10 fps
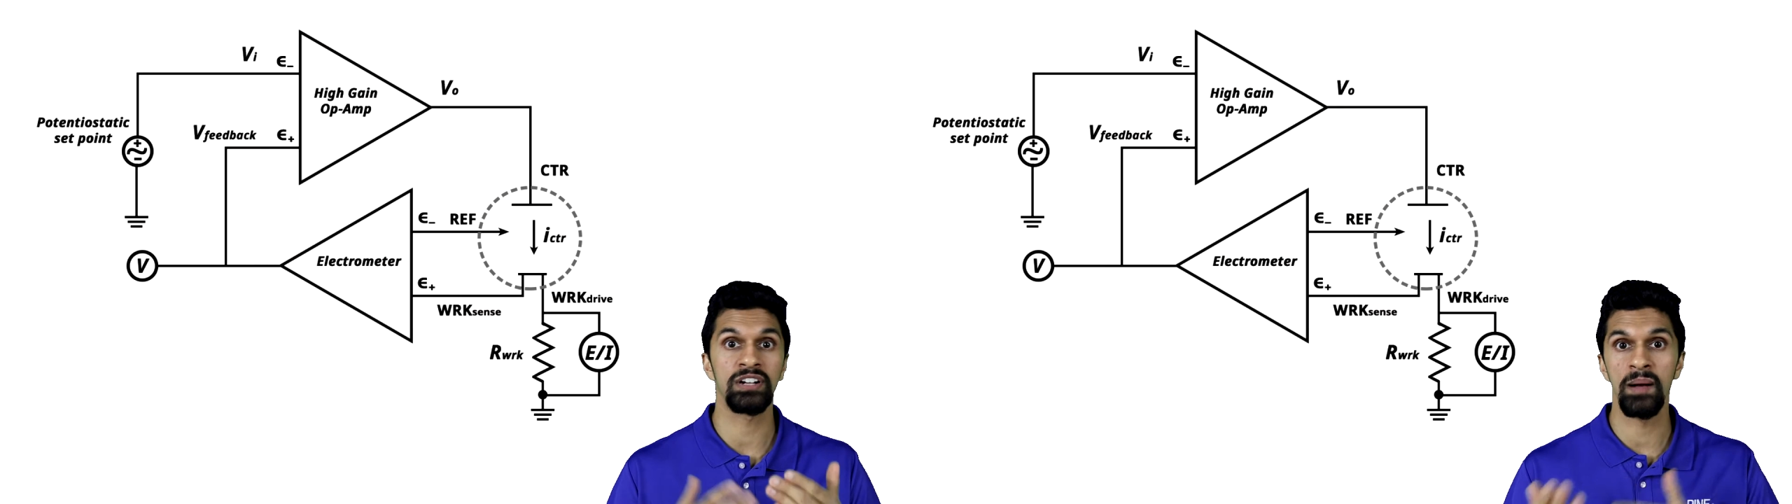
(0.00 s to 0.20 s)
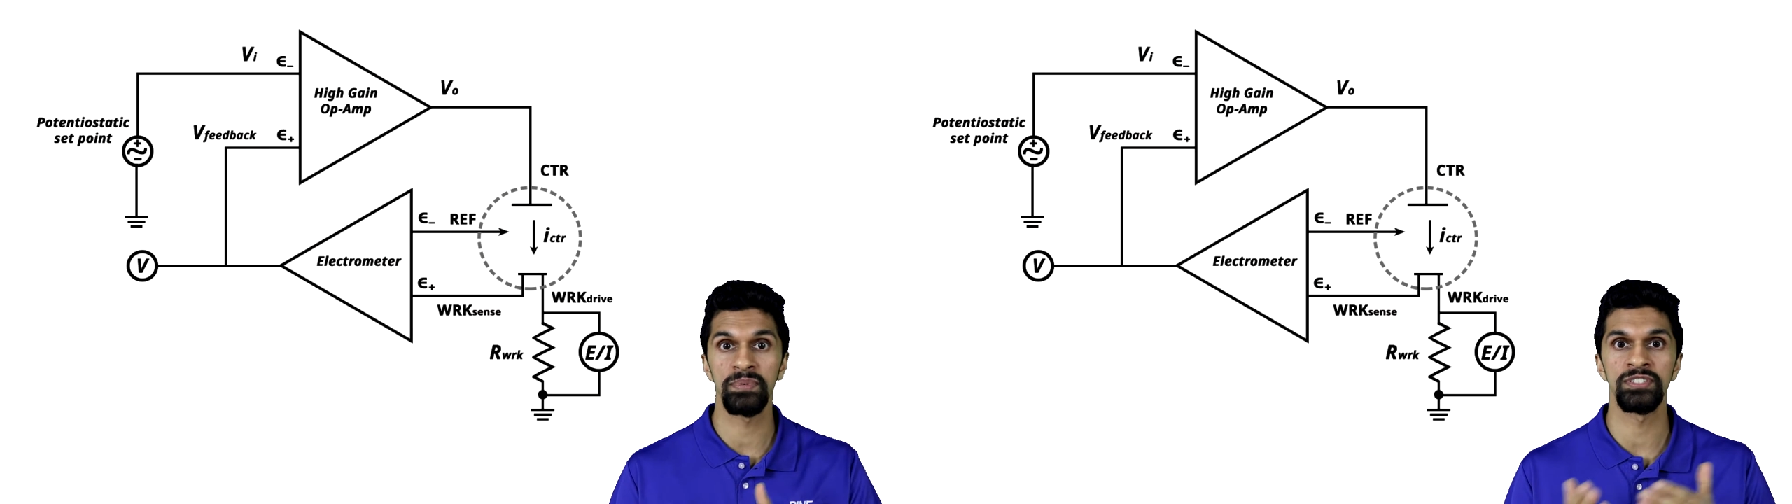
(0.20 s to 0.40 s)

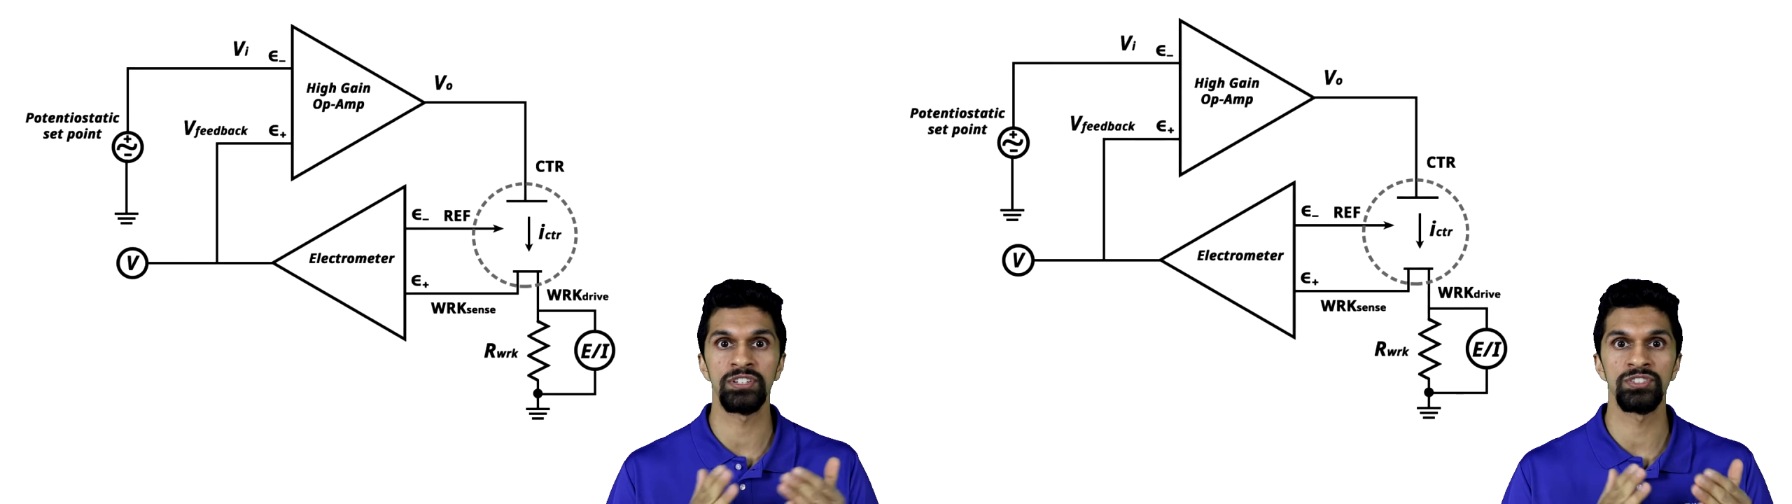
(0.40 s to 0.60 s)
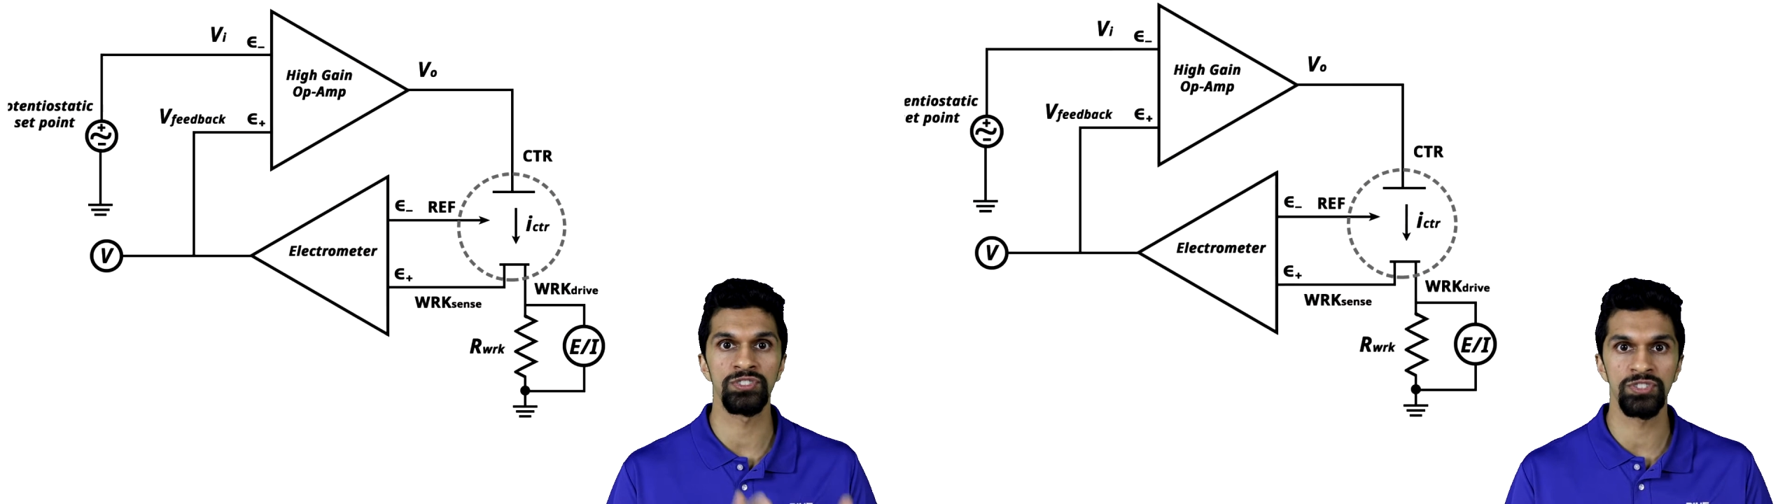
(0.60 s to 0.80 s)

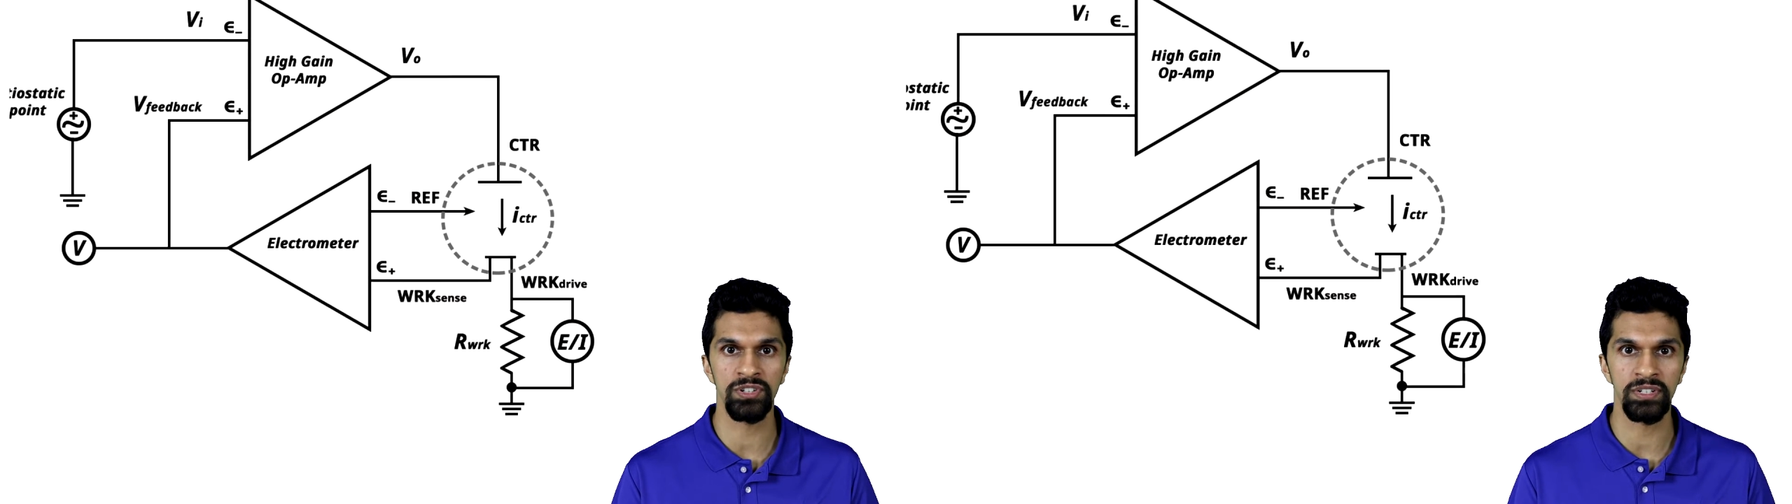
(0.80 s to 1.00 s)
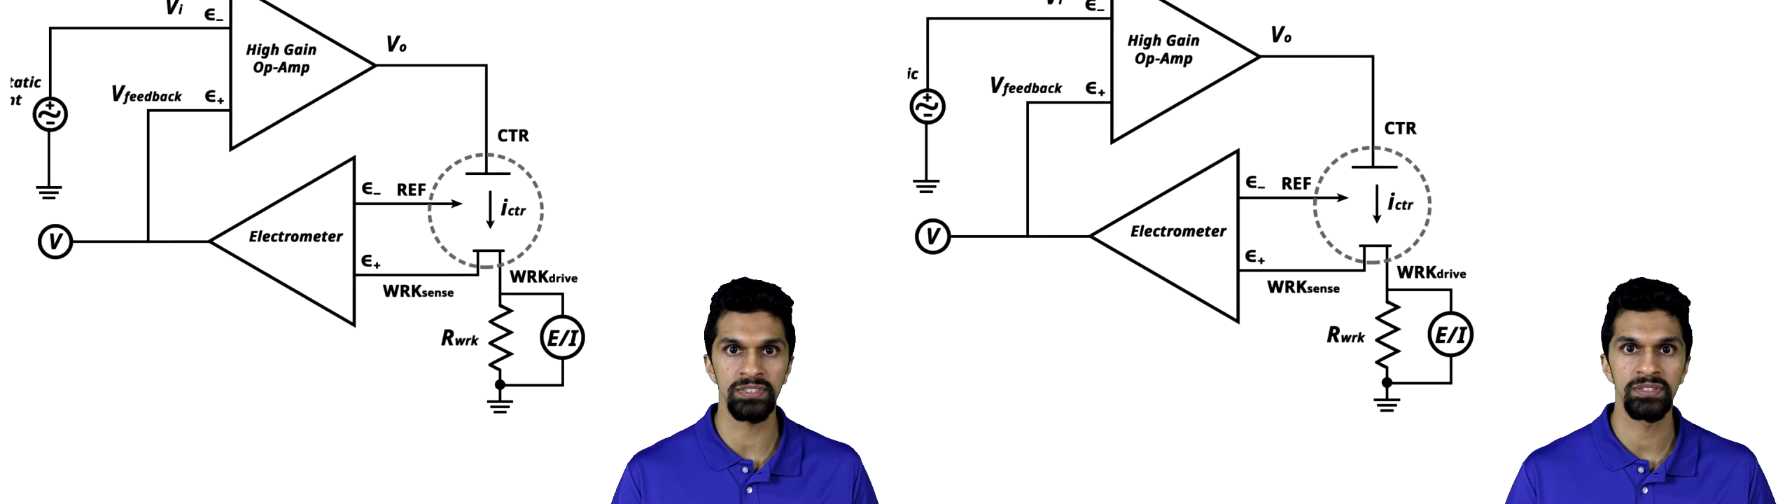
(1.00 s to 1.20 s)
compensation
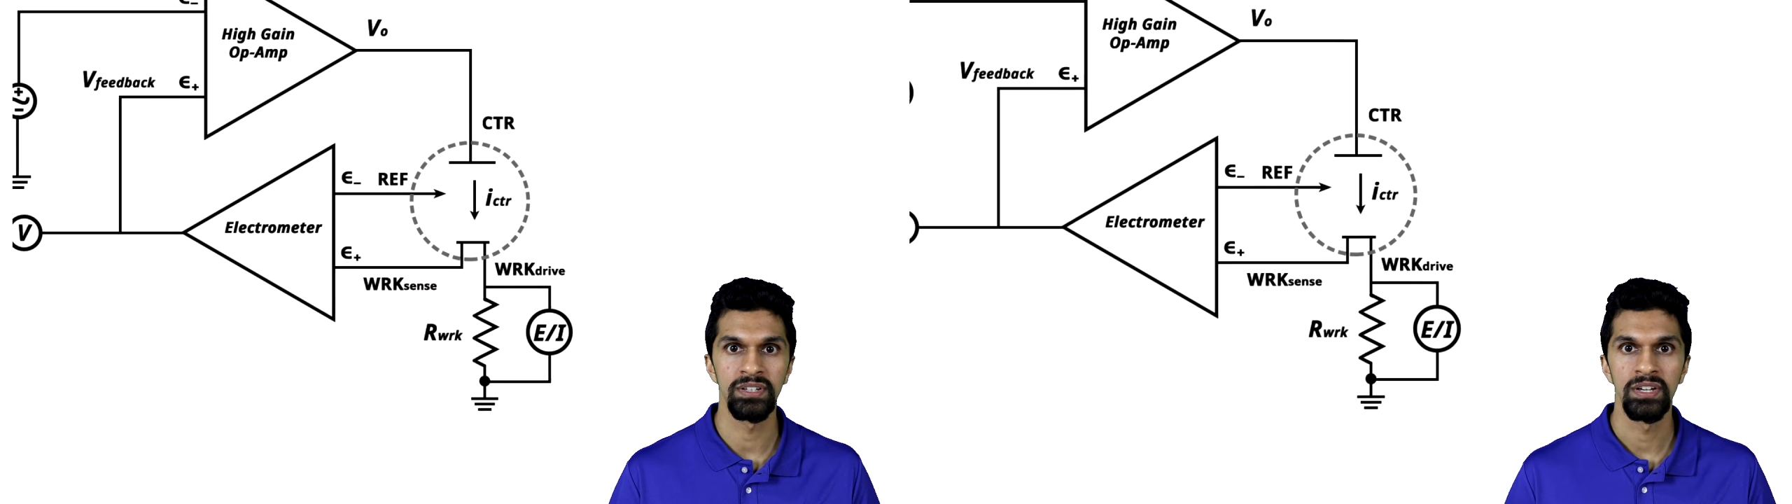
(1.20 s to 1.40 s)
circuit,